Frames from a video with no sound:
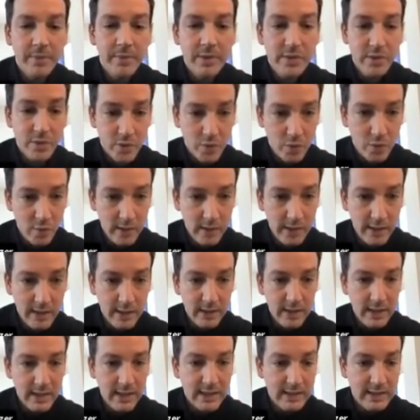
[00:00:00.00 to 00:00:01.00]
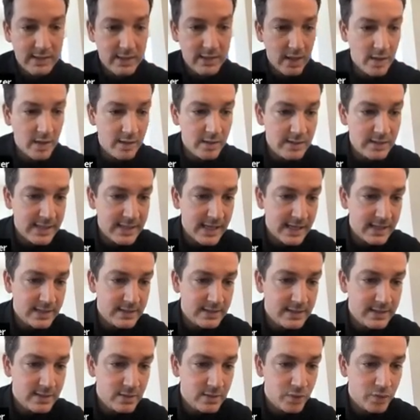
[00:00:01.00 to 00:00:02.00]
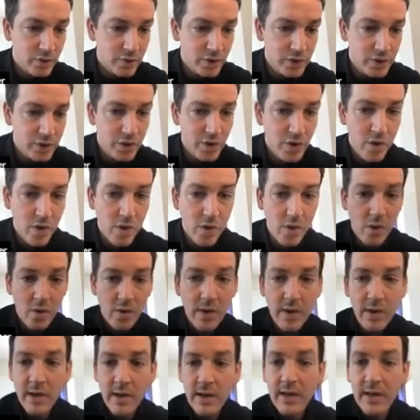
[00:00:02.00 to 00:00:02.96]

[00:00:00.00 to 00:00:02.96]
screen, is a text to show